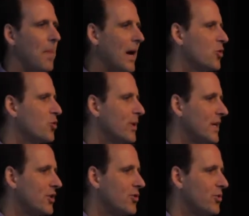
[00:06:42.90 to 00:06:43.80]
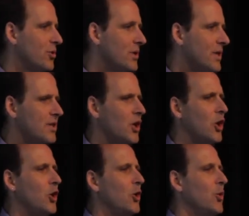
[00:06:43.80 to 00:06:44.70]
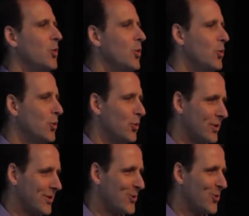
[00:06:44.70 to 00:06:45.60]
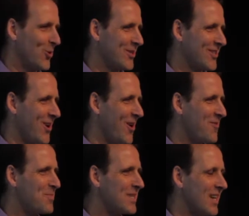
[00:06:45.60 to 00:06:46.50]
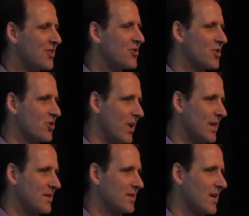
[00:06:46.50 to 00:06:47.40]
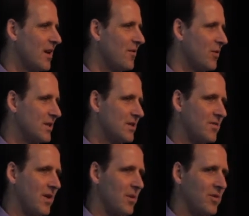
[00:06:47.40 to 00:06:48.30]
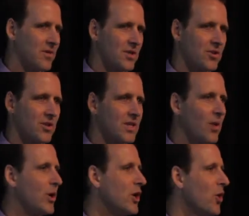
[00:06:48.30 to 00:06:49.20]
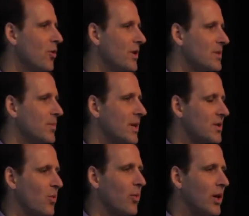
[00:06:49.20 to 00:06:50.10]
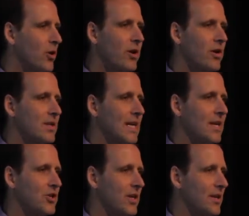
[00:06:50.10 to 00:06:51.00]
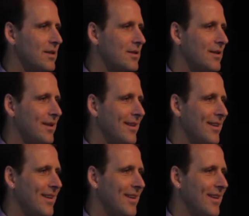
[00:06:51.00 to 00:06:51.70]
Boundary issues is a huge source of potential stress for us as family physicians. And we know this because when we look at our day sheets